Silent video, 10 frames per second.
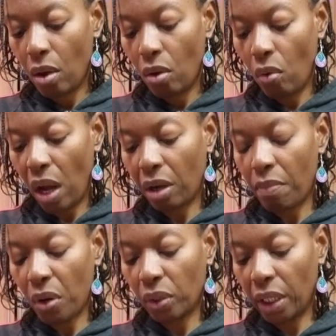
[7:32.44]

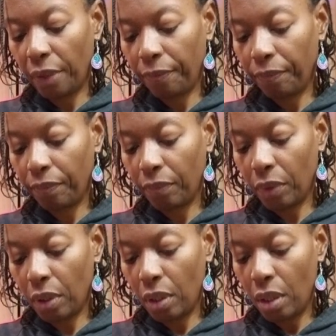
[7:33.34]
guacamole,
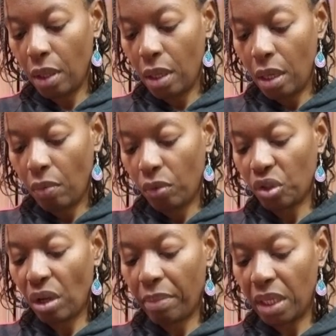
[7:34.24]

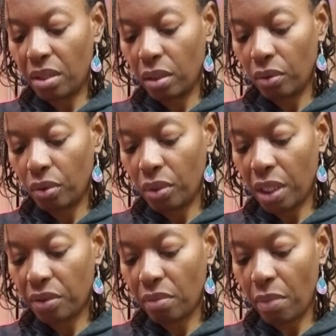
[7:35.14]
which I may still do
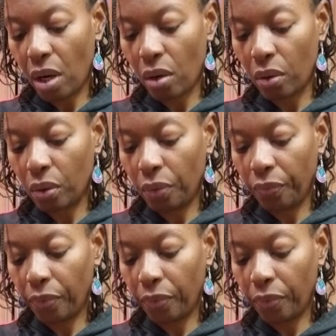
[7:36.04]
that tomorrow.